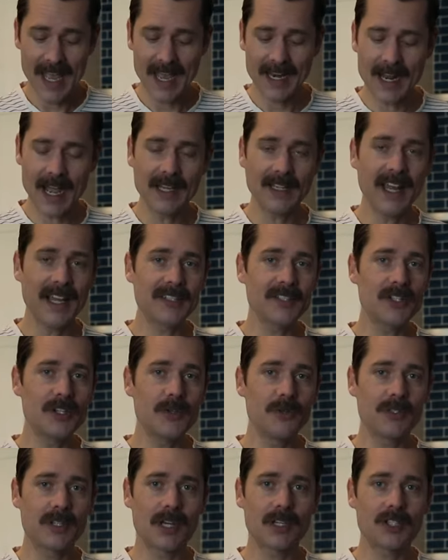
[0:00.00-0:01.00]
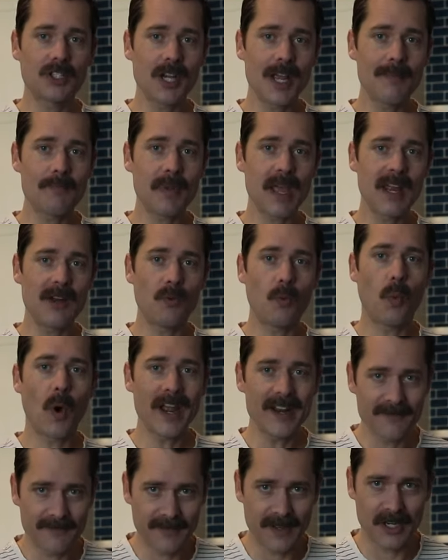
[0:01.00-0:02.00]
and I like to use a champagne
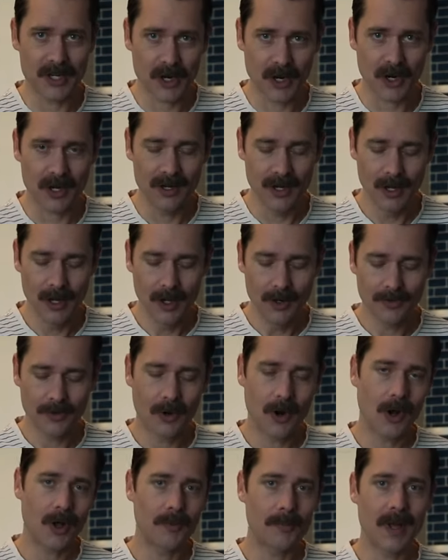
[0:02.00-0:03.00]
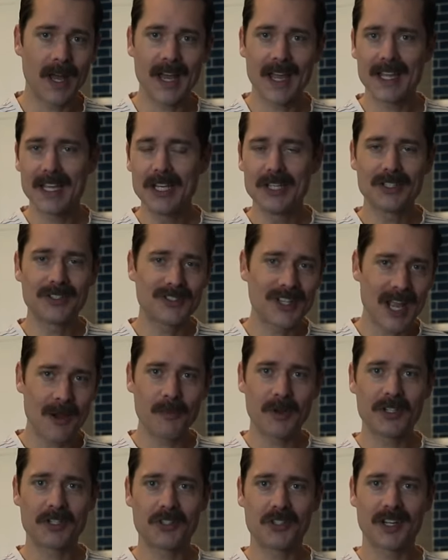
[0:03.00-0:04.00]
white vinegar for all my
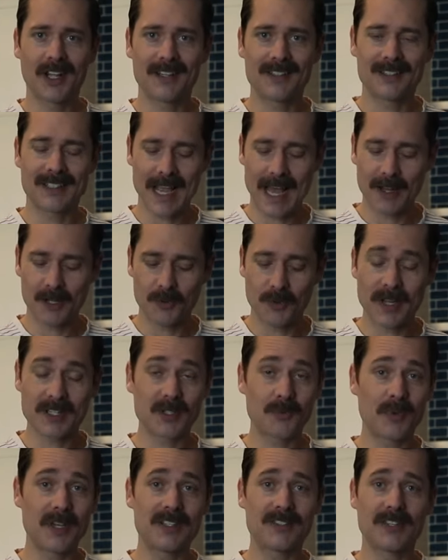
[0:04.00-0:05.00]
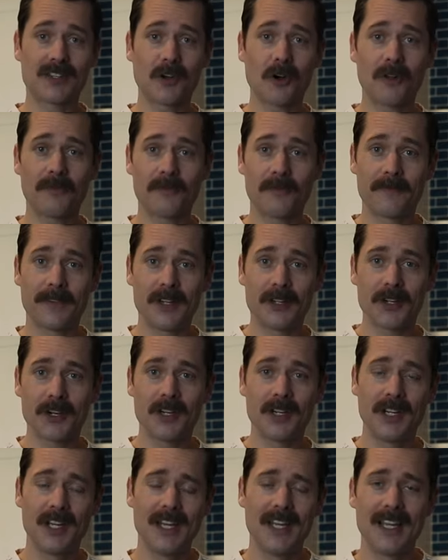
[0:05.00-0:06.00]
sandwich and salad recipes that call for
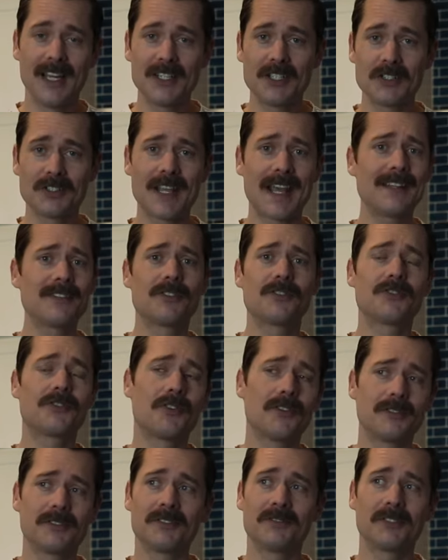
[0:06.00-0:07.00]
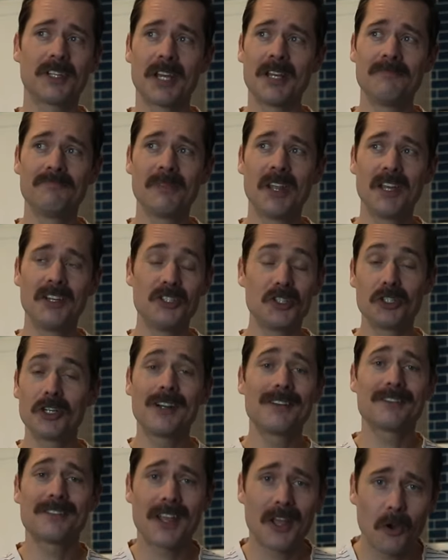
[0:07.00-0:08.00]
vinegar. It just adds a certain je
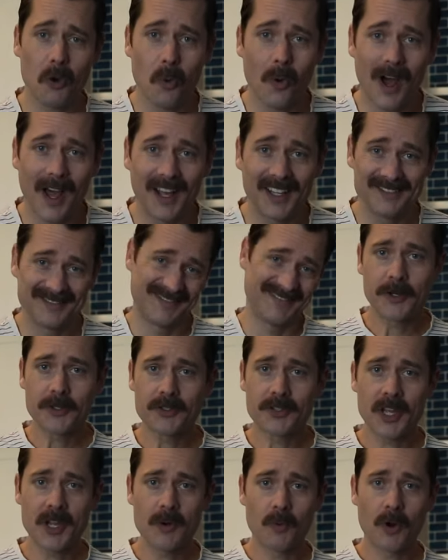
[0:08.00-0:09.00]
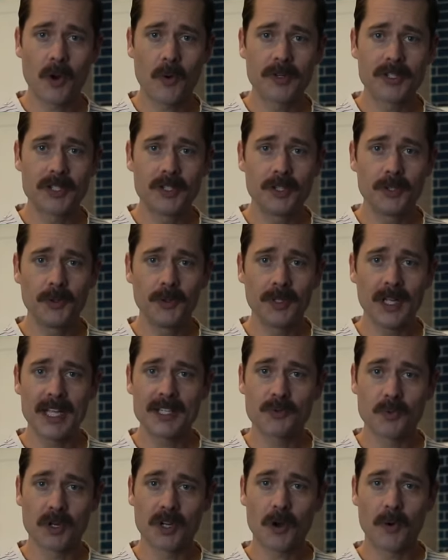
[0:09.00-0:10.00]
ne sais quoi. First thing we're going to do
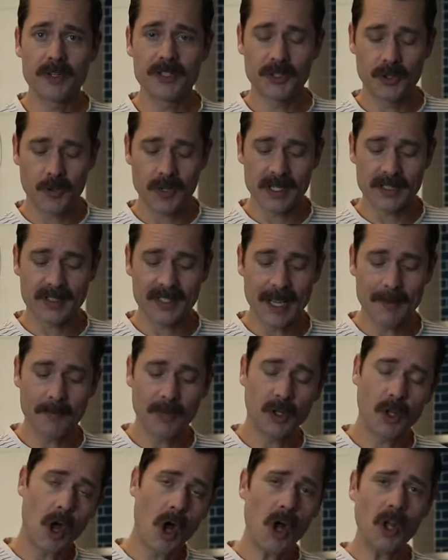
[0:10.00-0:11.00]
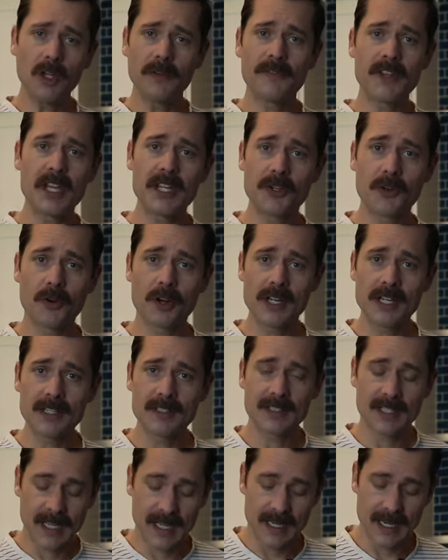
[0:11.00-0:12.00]
is we're going to assemble all of the
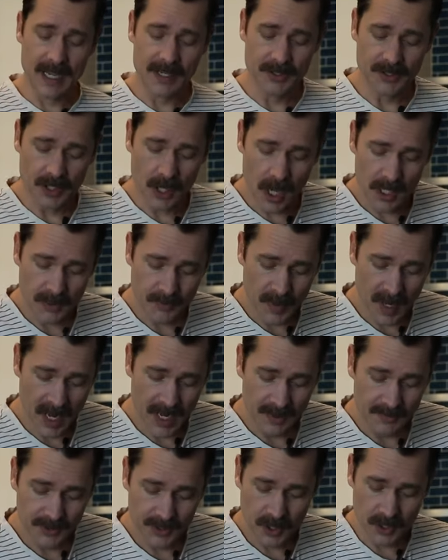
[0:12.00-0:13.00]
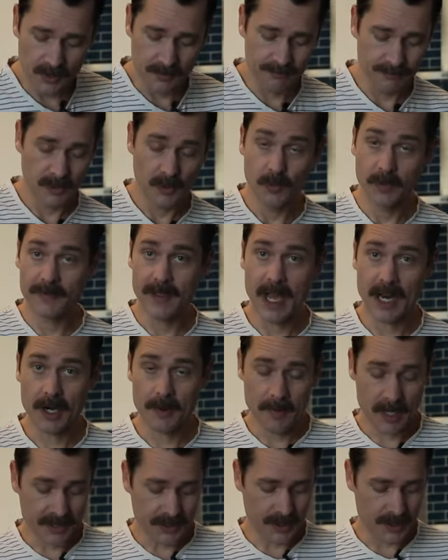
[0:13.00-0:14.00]
ingredients in a saucepan. So we've got our
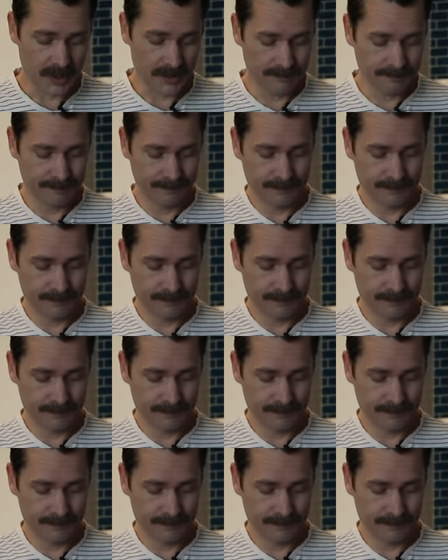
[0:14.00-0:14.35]
mustard,